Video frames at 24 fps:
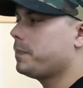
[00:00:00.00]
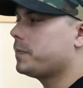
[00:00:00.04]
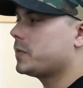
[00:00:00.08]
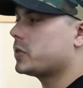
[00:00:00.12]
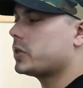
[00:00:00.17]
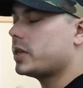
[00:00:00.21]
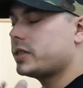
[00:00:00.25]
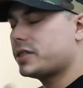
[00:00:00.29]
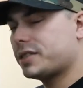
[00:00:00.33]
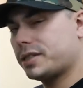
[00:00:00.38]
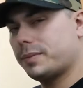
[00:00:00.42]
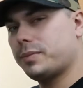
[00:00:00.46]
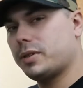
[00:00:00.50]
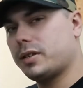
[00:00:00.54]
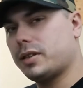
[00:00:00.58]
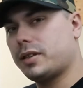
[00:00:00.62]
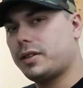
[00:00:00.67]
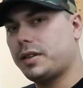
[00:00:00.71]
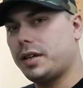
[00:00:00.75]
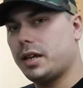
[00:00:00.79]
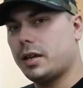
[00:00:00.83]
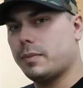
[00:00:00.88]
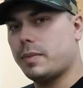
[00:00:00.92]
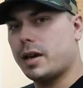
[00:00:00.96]
So that's something to
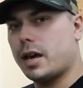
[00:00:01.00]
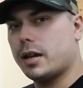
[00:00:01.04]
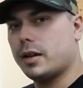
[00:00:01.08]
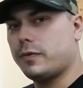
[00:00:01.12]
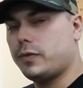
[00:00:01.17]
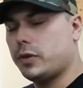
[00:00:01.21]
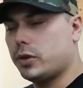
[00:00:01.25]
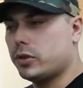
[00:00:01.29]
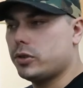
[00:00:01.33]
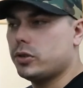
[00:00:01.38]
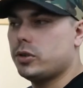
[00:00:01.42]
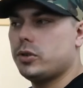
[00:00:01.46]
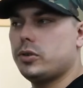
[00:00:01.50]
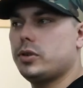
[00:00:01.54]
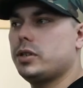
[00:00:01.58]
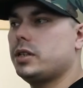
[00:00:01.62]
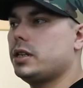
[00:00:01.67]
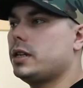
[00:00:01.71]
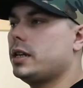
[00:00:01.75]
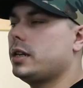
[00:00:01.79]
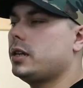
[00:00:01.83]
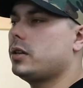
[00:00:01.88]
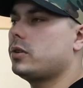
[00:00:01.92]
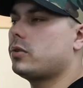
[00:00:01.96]
think about if you're new
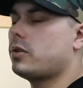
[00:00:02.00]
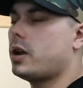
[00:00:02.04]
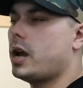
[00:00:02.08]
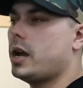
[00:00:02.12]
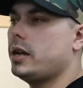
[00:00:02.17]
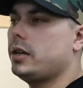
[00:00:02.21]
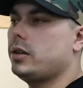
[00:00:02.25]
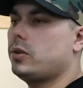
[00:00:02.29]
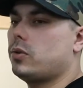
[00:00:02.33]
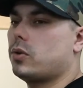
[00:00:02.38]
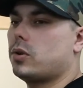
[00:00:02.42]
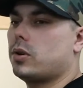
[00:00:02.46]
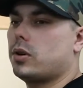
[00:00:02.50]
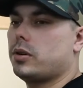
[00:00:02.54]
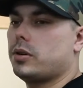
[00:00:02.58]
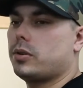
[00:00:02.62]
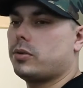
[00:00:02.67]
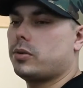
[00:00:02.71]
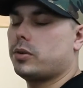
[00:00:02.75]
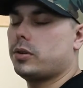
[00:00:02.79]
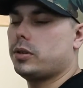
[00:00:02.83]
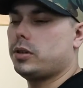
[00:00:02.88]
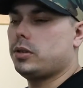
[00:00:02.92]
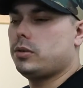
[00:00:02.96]
to getting into riding,
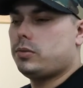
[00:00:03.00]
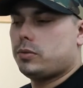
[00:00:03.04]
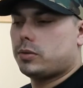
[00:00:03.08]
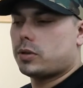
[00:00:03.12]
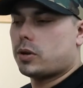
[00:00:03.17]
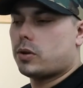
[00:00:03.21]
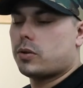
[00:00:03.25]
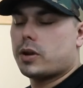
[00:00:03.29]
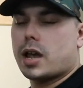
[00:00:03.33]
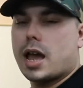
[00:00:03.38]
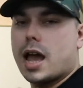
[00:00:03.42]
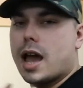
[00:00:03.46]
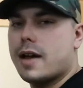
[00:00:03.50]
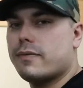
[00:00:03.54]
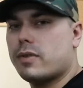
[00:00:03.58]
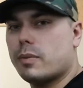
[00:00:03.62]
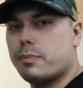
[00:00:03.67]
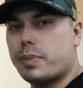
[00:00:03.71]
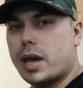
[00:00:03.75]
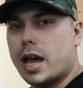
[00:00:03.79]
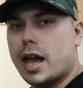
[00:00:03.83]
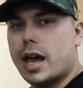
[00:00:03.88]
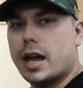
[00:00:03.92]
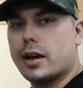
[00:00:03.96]
or you don't have
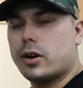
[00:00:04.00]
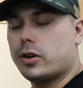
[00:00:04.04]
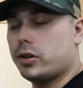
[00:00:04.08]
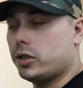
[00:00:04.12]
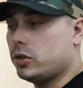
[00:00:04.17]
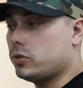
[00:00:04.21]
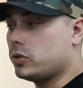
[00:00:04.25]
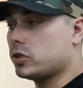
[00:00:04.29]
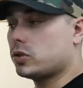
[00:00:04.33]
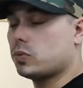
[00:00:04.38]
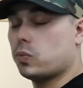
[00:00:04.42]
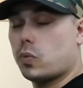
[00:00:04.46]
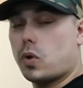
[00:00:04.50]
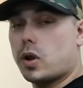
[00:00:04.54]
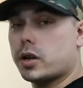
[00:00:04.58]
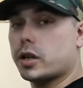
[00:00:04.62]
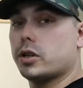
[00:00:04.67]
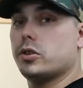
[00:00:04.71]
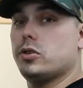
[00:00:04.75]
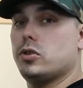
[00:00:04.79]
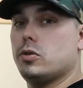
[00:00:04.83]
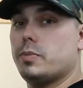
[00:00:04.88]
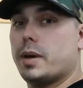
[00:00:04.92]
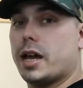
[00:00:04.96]
a bag, or you just
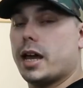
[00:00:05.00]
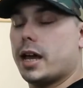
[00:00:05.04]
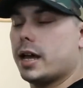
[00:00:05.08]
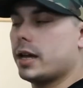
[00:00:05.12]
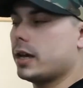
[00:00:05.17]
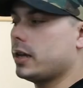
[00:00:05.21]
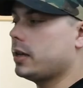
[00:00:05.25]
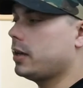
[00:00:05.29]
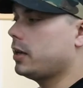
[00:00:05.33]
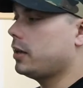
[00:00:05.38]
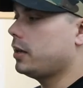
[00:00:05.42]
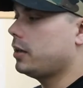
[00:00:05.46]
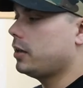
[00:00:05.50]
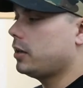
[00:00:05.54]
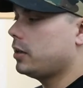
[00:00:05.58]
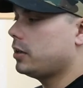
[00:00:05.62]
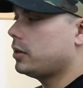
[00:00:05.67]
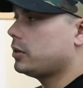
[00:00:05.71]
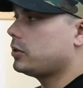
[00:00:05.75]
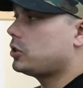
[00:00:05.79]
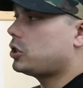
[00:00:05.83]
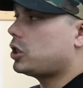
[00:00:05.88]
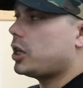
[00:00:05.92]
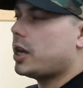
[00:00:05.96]
want a new bag.
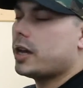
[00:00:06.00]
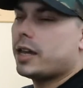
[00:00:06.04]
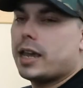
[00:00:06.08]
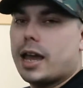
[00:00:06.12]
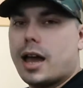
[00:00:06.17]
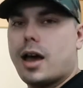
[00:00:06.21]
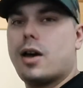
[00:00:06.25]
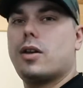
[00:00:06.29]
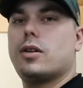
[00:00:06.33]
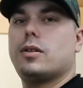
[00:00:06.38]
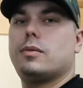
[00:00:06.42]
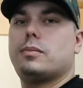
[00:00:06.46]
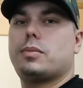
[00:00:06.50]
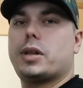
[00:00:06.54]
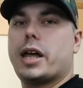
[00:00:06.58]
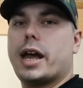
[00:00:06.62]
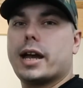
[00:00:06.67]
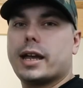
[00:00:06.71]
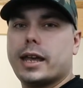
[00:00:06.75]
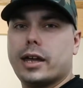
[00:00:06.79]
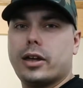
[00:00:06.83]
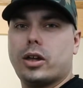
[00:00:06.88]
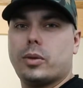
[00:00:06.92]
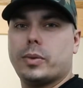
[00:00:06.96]
Check out
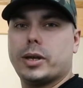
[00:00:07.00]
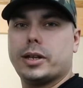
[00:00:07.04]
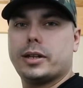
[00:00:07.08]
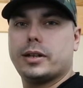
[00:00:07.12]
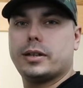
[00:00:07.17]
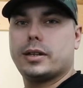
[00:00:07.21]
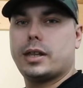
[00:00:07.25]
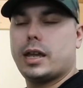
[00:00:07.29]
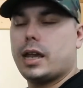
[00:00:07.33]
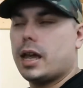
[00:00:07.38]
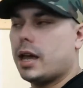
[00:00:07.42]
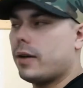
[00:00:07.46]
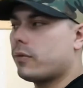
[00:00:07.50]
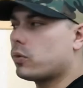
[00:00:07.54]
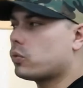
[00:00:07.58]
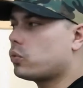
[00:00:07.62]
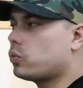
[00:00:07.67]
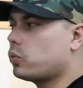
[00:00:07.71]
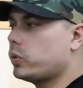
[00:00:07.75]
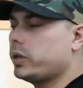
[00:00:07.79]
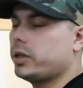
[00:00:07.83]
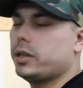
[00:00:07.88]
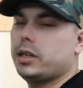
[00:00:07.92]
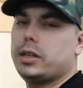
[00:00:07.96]
Black Helmet. They have
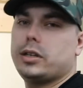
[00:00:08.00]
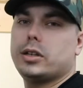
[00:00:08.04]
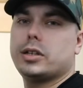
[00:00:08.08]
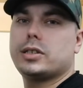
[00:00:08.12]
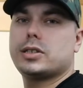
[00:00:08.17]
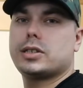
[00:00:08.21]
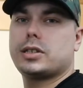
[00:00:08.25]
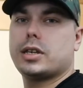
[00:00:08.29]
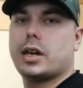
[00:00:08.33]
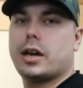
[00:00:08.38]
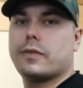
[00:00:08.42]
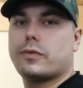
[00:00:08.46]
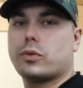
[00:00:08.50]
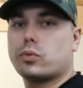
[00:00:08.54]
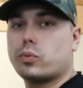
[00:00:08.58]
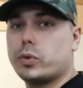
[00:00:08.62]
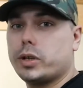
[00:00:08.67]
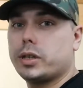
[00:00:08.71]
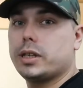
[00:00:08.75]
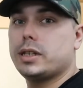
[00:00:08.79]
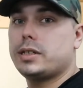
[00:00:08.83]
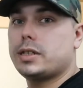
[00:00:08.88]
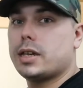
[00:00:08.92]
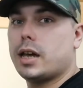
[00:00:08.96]
really good stuff,
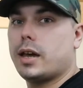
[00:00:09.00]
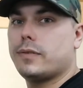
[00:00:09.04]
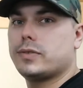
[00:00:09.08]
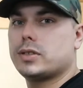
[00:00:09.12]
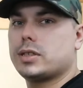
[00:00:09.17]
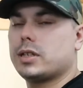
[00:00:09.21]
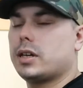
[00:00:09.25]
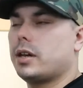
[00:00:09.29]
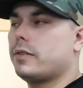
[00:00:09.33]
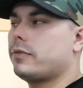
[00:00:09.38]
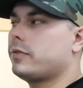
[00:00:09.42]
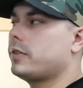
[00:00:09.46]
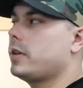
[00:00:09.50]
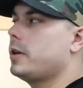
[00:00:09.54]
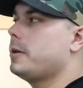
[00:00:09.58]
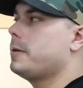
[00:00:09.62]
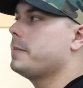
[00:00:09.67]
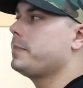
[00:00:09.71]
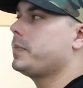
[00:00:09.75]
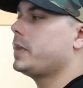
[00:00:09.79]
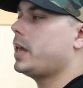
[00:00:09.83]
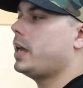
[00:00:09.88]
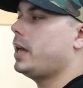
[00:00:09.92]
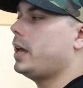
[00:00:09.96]
really tough stuff,
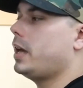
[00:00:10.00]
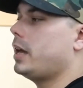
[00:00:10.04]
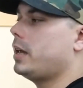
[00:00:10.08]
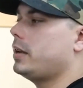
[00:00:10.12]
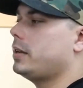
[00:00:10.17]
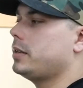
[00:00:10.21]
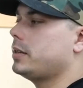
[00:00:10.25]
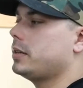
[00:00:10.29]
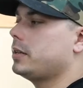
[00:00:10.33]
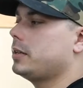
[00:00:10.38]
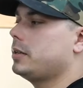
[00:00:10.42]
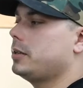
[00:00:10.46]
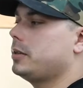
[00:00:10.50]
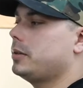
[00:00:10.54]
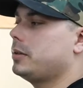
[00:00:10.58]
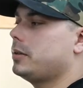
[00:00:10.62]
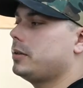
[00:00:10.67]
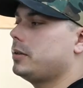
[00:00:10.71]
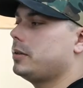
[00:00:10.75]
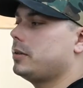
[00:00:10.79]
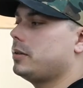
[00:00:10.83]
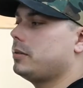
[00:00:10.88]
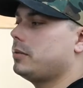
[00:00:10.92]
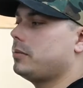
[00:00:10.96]
and
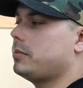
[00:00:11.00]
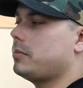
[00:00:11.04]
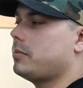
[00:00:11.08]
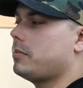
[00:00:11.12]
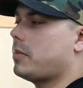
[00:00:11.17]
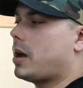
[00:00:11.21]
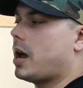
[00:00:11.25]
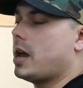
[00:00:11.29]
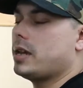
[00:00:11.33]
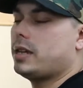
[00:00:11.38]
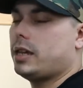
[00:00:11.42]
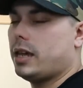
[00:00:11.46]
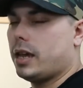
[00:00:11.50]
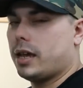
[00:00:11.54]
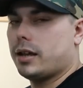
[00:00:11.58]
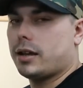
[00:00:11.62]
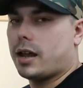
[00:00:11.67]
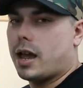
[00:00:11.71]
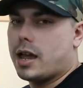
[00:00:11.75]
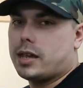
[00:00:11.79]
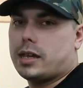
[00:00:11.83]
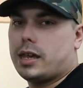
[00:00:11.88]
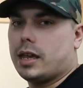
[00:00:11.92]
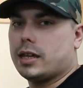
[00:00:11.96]
I
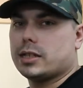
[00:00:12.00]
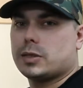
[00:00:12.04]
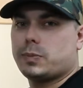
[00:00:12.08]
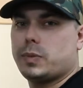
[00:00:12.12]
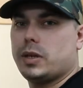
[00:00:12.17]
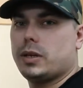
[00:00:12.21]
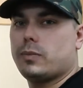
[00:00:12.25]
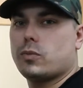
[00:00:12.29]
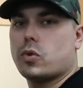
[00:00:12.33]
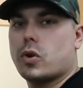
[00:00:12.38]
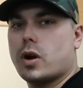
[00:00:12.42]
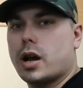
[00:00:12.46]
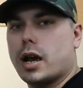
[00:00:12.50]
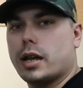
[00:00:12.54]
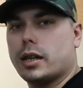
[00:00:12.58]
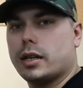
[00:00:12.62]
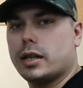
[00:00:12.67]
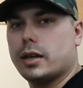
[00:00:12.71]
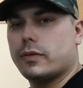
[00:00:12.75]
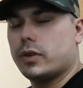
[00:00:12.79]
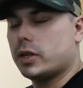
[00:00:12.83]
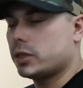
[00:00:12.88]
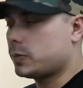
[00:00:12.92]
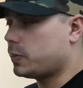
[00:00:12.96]
can't speak more
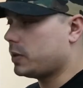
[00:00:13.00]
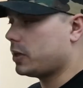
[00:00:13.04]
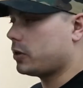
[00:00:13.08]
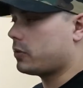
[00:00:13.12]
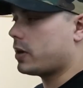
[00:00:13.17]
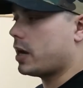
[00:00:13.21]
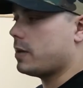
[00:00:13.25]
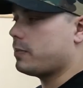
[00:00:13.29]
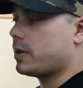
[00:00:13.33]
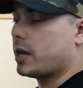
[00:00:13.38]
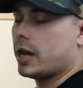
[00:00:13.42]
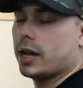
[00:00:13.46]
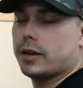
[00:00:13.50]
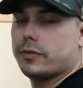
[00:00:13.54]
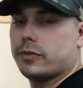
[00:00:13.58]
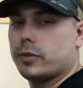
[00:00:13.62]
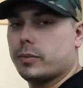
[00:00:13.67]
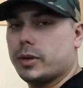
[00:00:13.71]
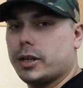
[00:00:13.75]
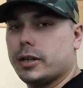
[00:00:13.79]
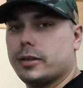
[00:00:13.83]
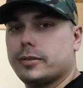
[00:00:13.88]
highly of it. It's been a great bag for me.